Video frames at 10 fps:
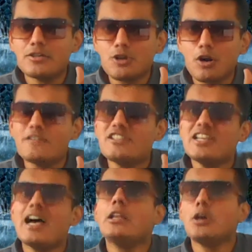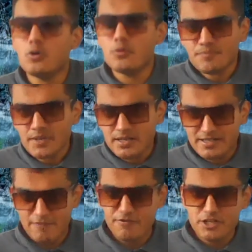sort of shallow
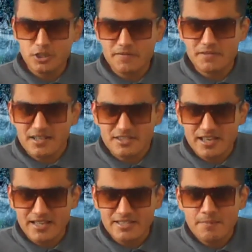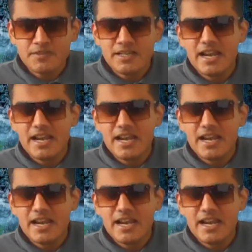definition of success,